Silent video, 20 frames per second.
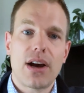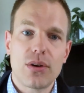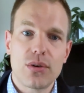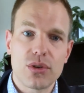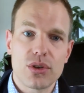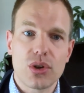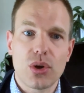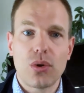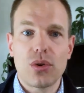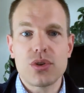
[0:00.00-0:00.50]
out
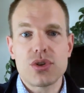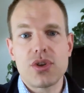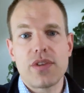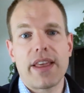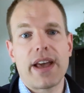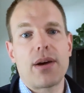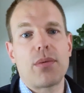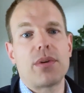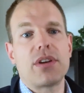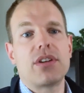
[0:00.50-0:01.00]
and told you
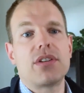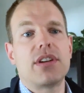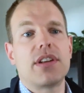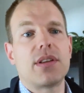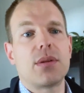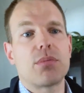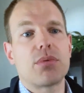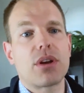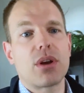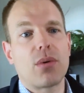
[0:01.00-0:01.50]
that when you
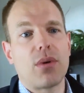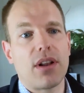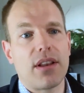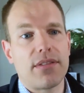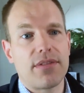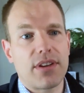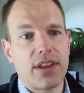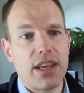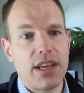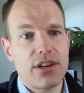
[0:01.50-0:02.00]
did the
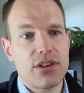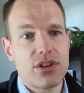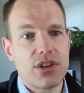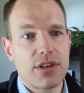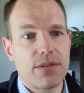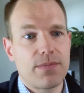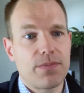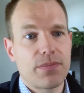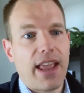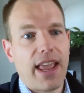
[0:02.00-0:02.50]

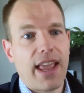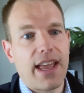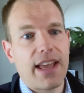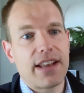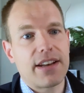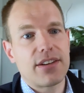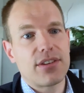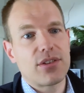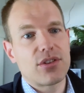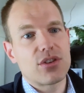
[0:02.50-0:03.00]
pre-qualification,
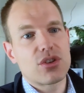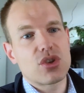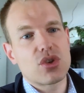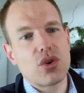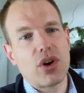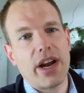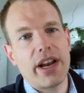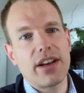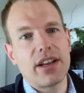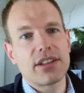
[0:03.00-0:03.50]
and
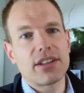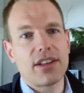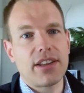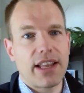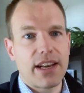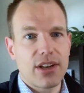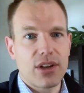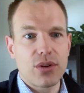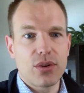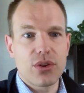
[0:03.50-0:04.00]
try not to
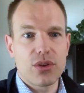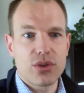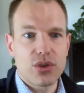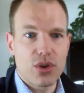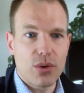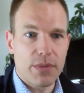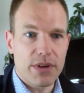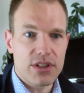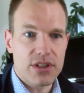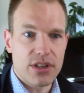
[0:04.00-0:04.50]
let it go
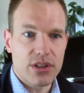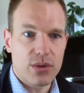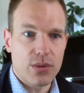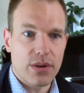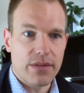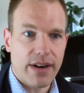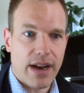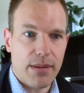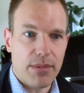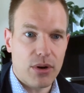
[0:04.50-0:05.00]
too much into
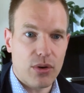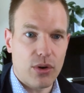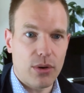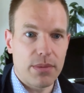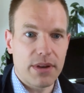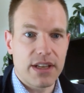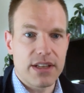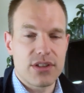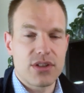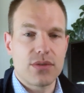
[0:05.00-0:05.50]
a rabbit hole
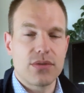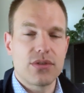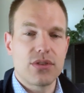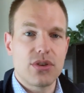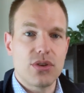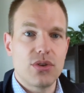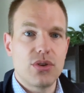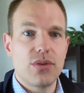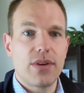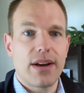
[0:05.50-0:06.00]
because you,
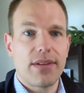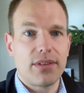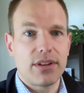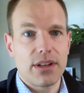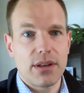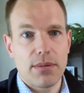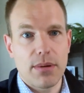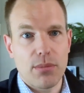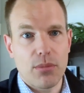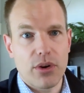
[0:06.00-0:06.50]
you do have a
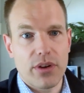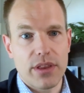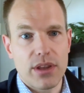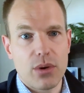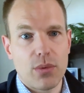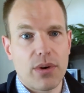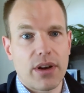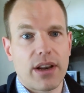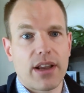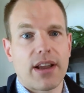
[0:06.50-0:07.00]
little bit more that
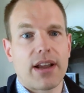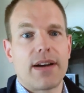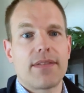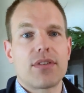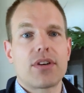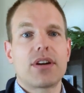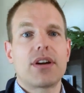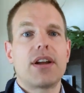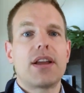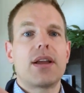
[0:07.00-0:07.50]
you want to
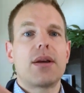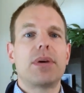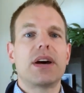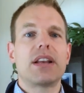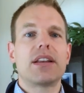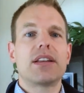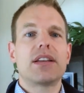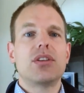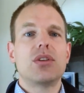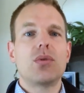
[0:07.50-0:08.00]
cover,
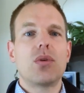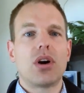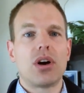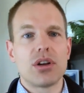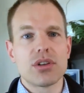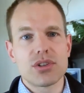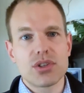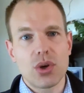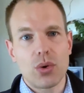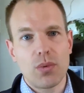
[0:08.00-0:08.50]
but you
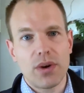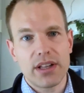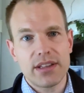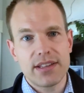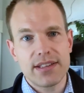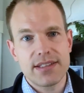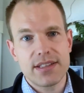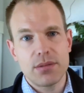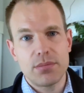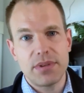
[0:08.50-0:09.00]
also want
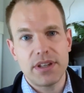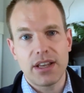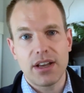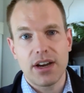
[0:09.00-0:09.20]
this to be